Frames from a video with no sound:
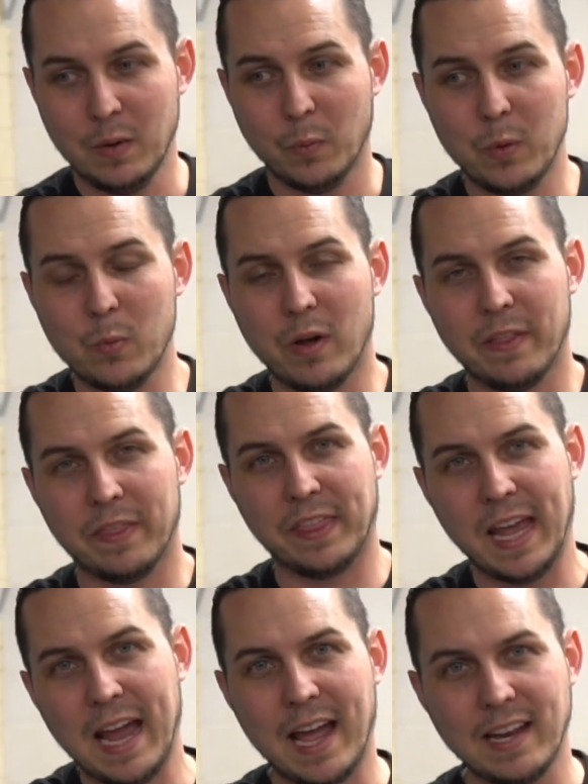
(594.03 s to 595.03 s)
We want
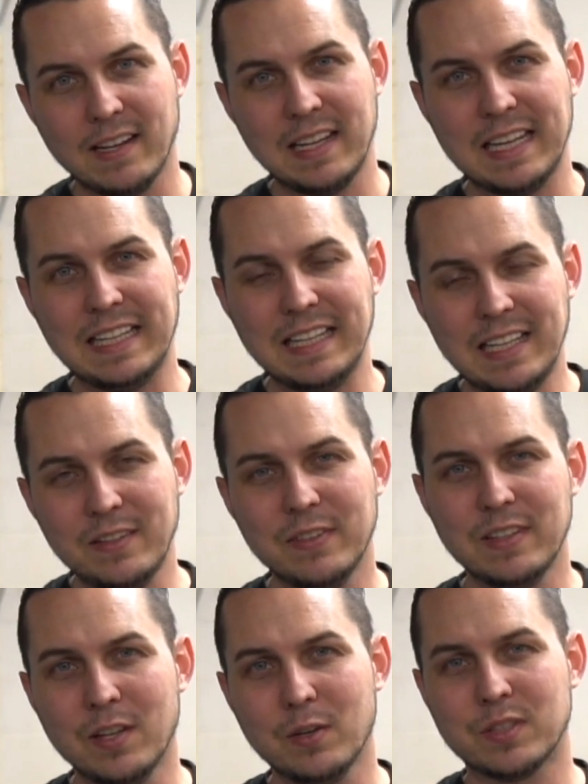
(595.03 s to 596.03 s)
that, and
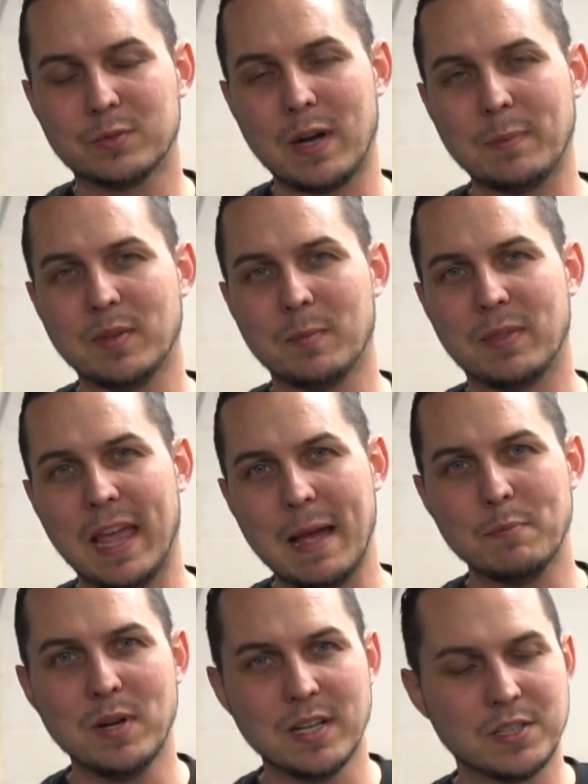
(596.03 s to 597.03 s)
even though it's wrapped up
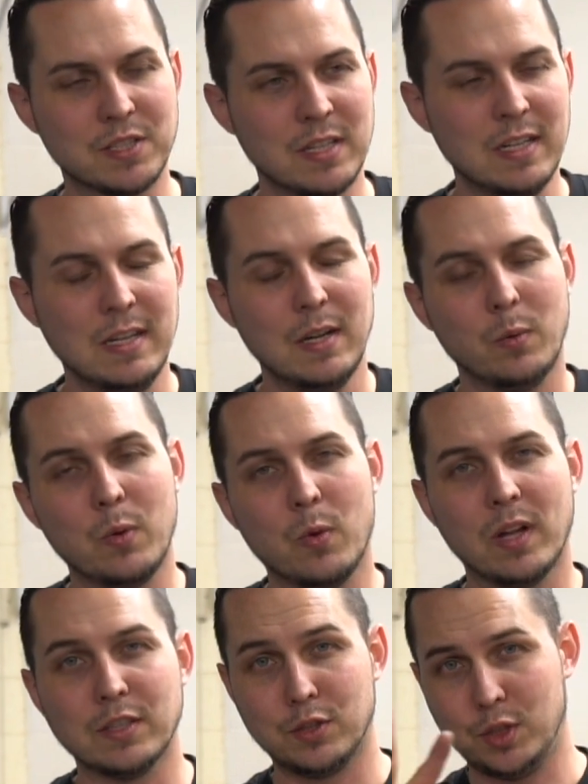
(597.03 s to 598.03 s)
that much, we
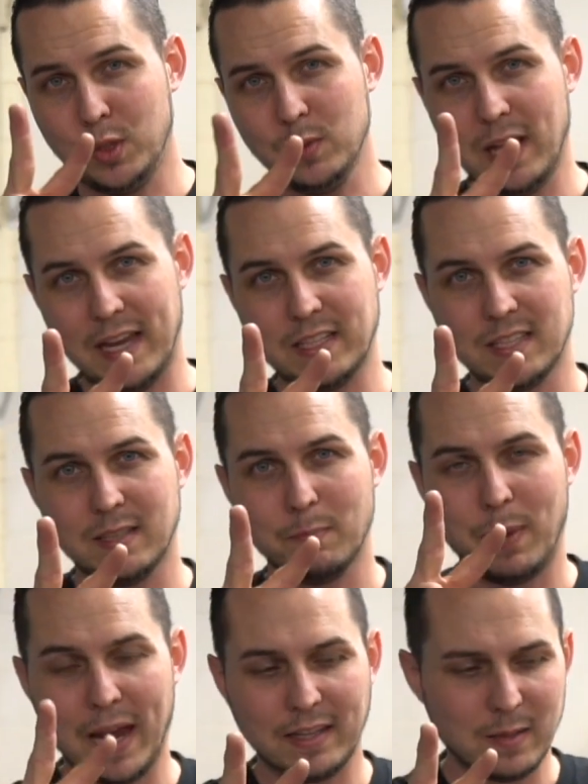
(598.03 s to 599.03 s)
want 2 lights
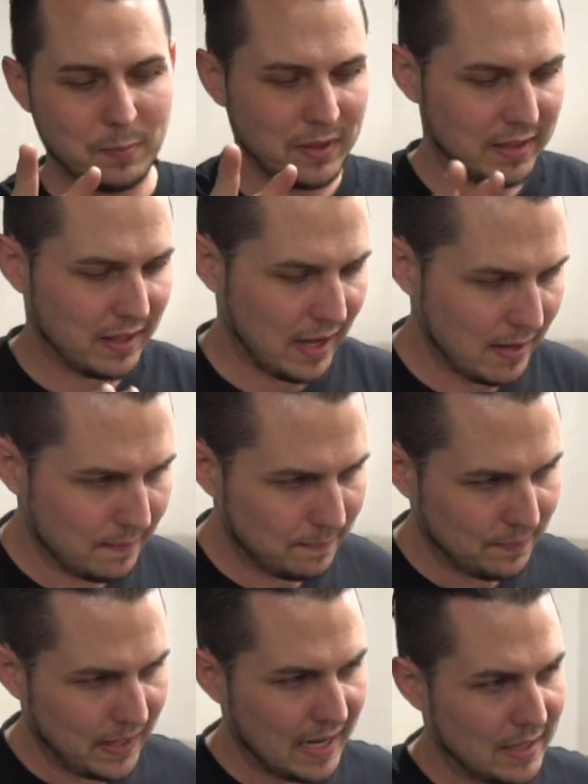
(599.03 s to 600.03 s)
packed up like that,
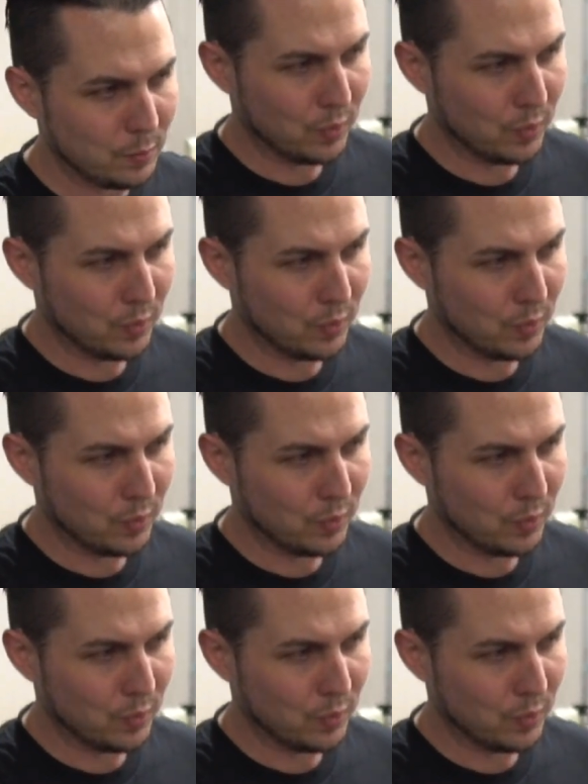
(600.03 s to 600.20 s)
and then